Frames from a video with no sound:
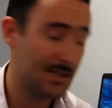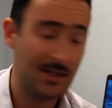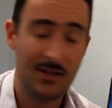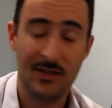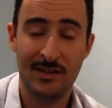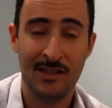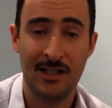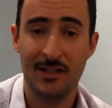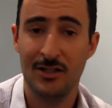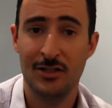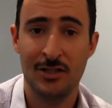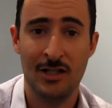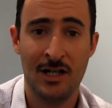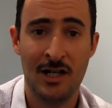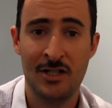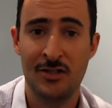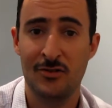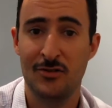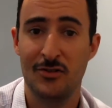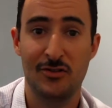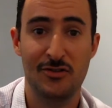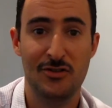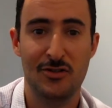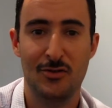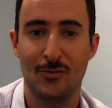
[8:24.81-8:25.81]
I think that charger
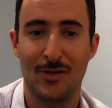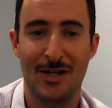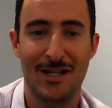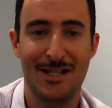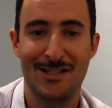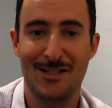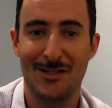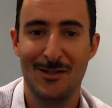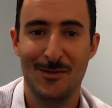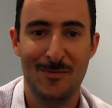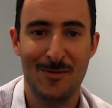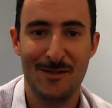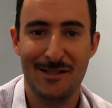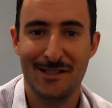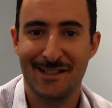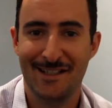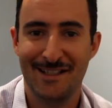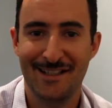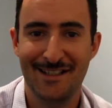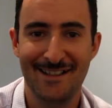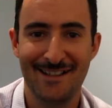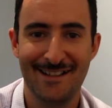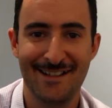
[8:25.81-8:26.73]
is just way too big.